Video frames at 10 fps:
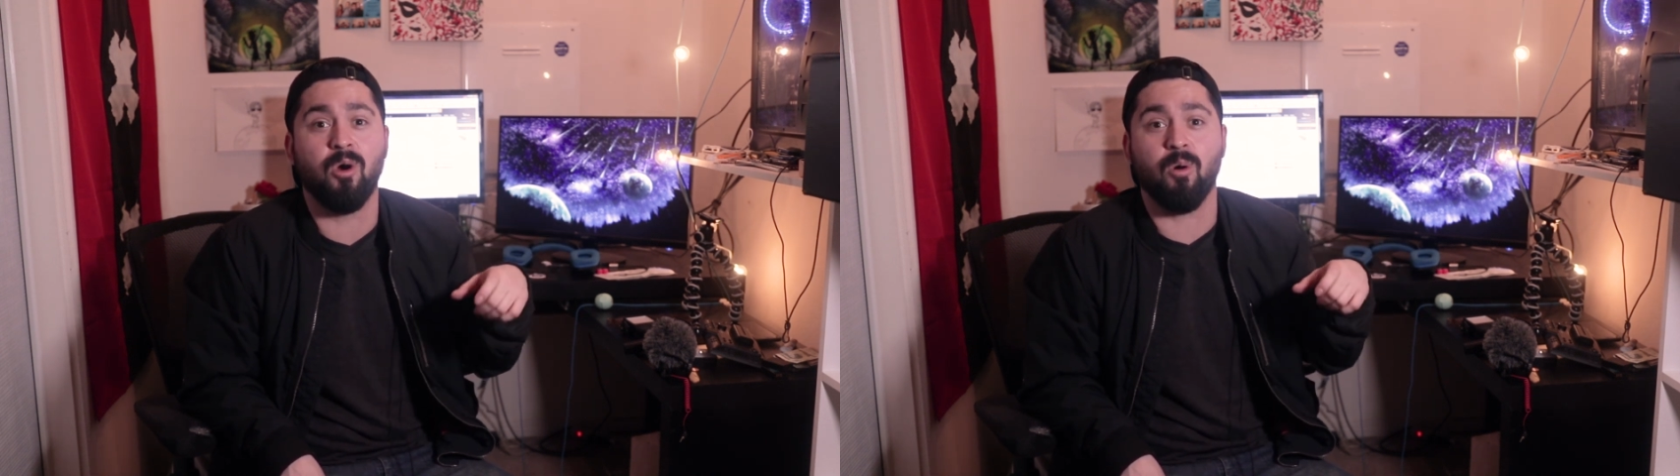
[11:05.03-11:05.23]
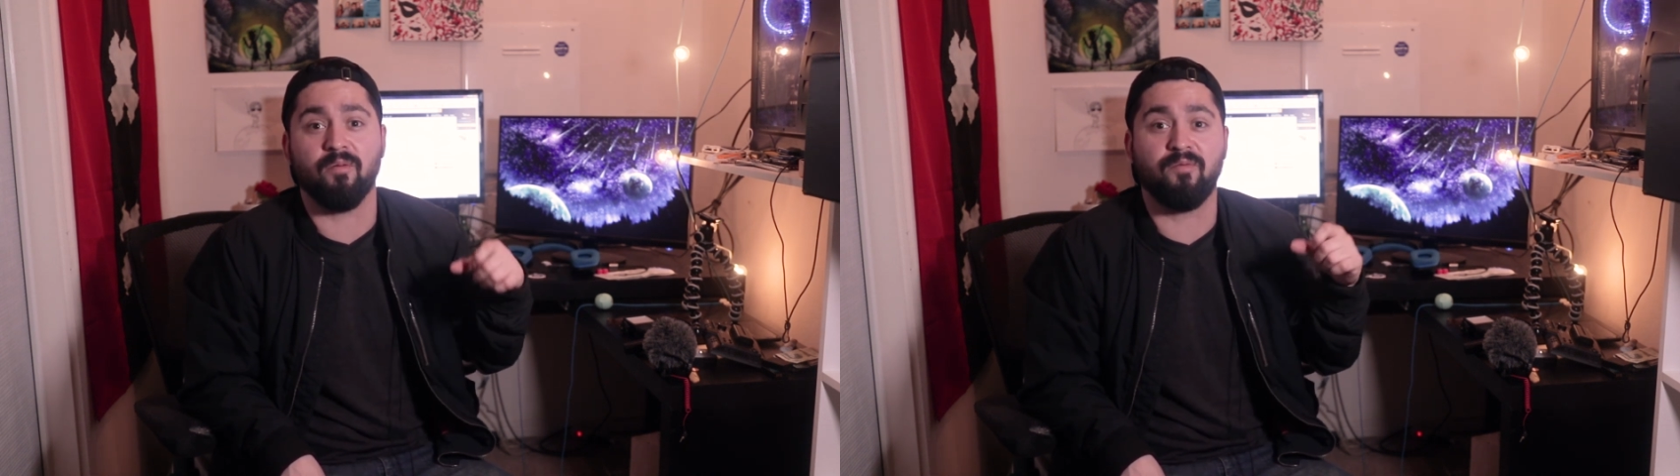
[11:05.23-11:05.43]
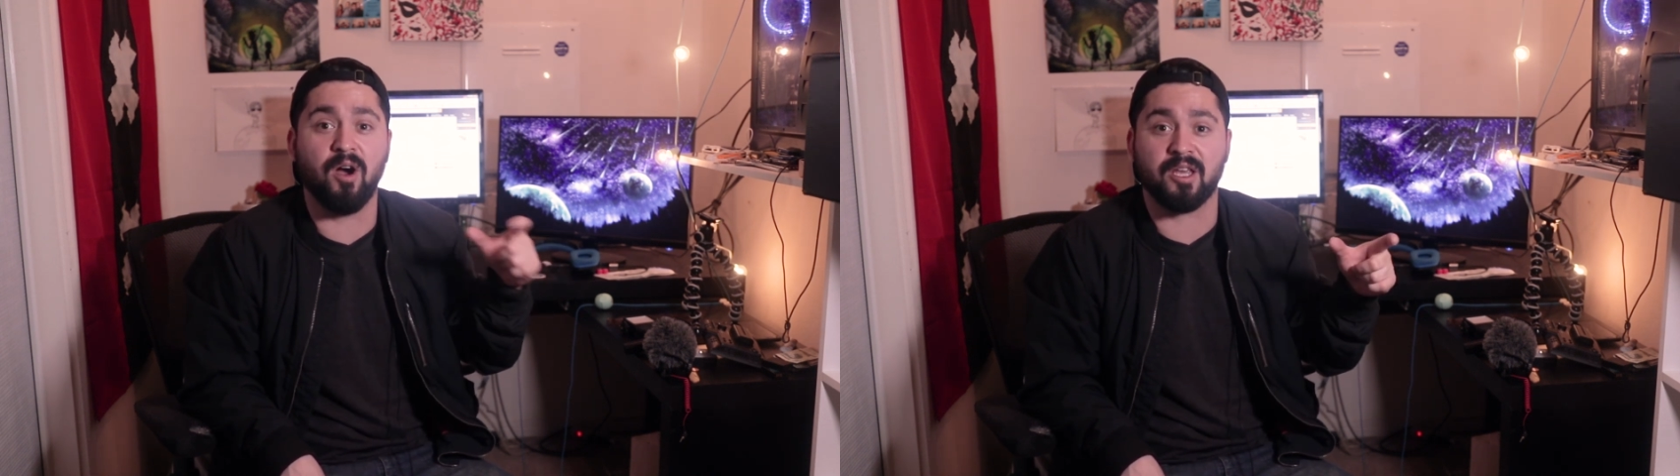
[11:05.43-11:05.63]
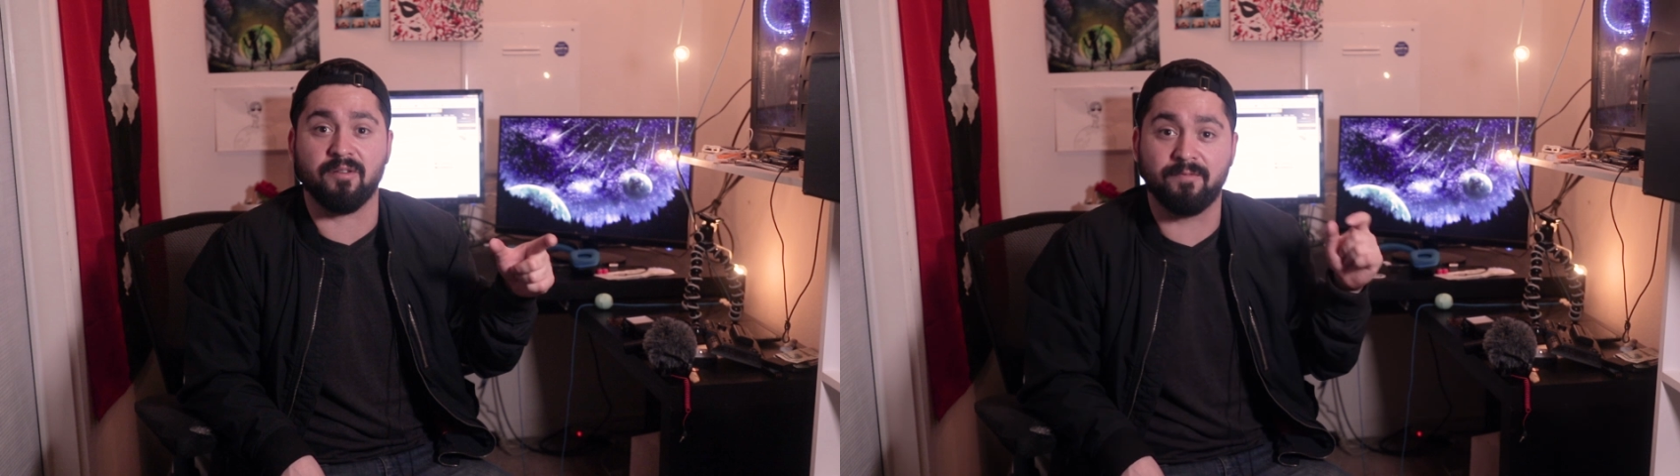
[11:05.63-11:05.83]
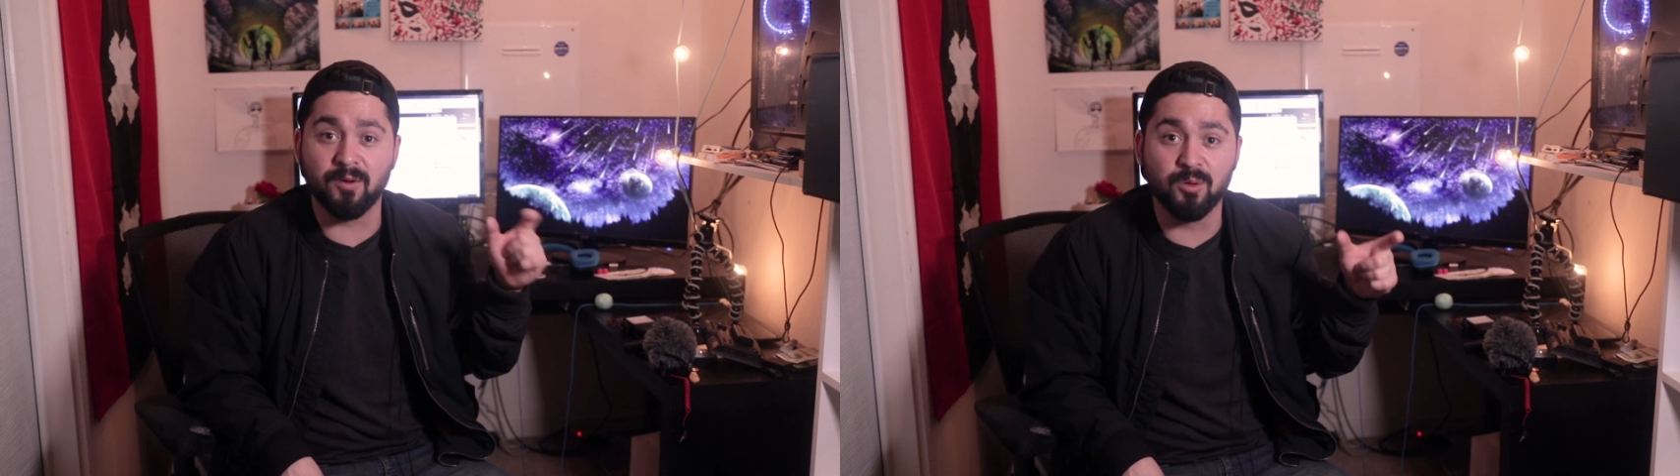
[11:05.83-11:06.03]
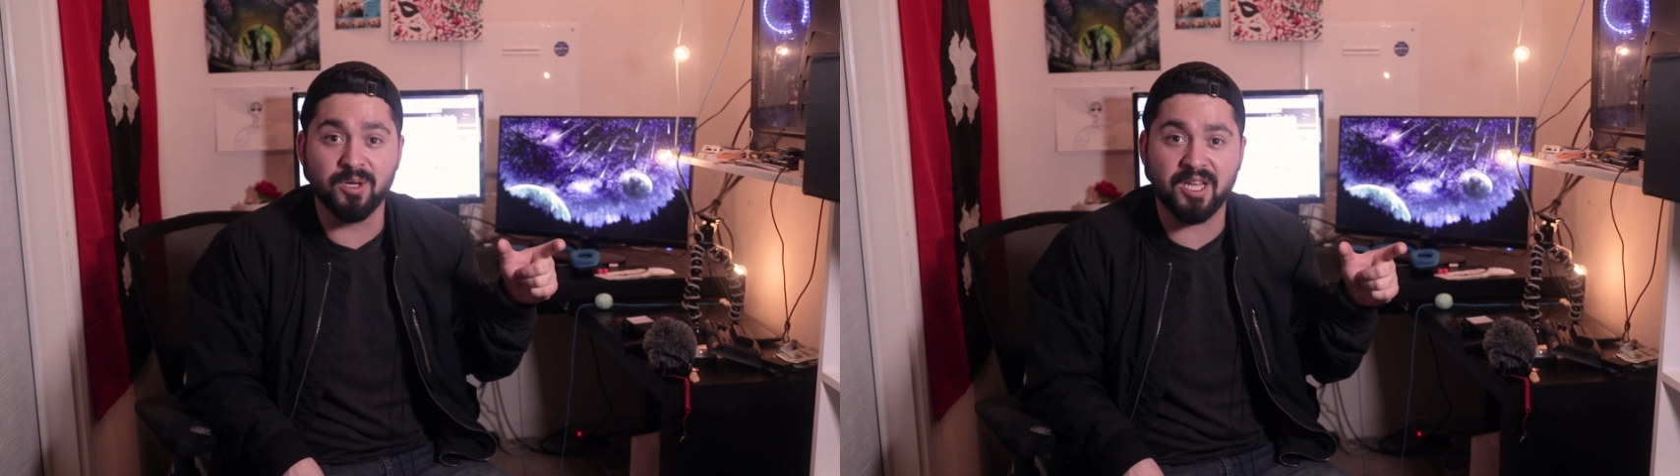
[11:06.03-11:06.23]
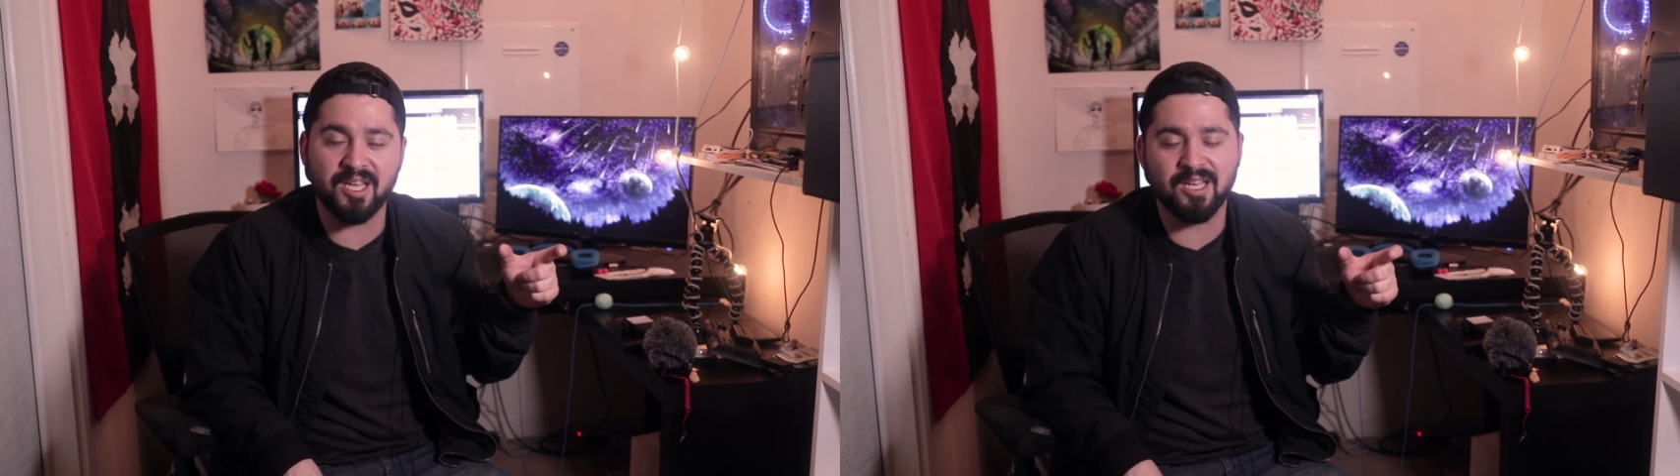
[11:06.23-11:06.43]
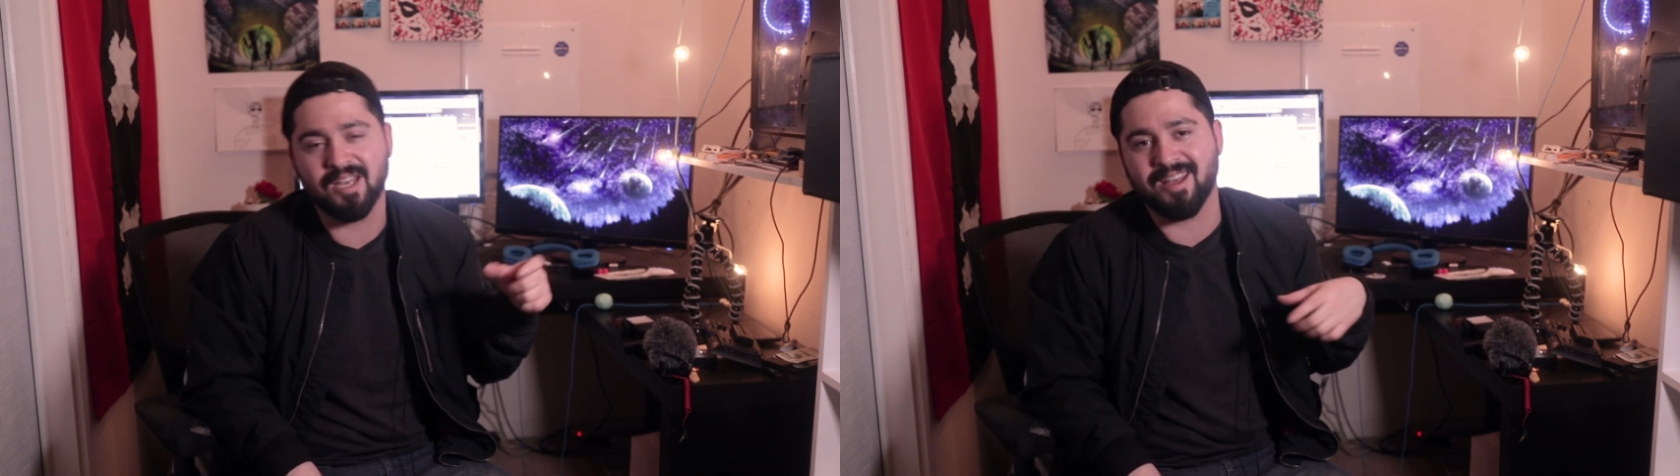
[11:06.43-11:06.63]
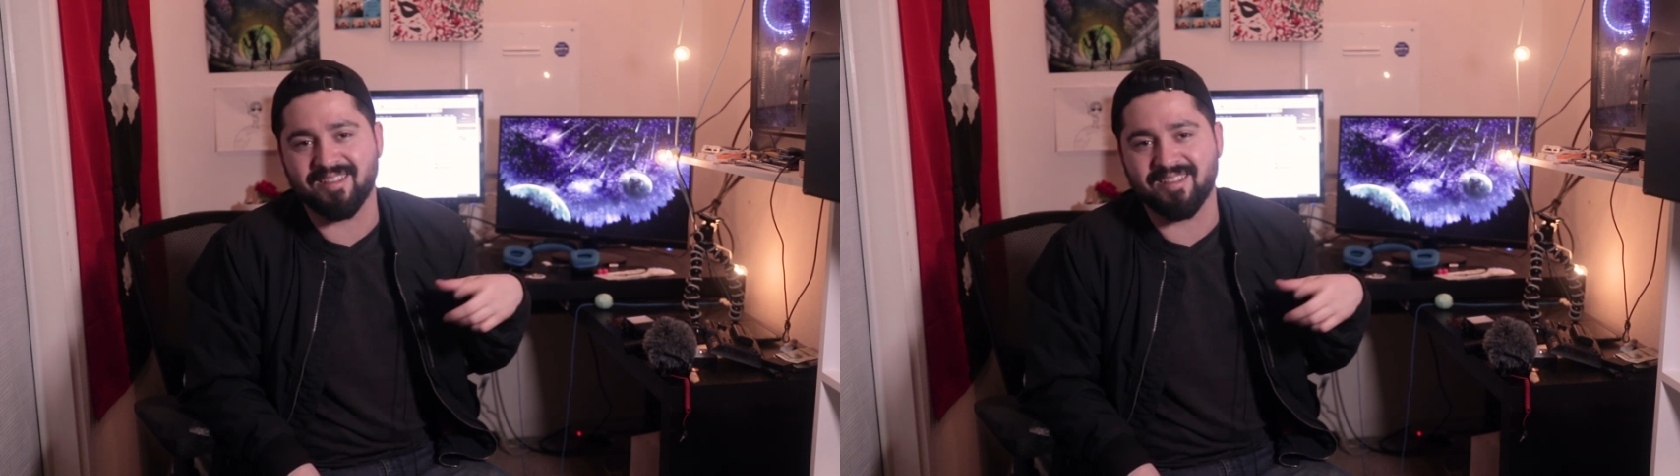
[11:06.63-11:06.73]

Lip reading: or funky foodie.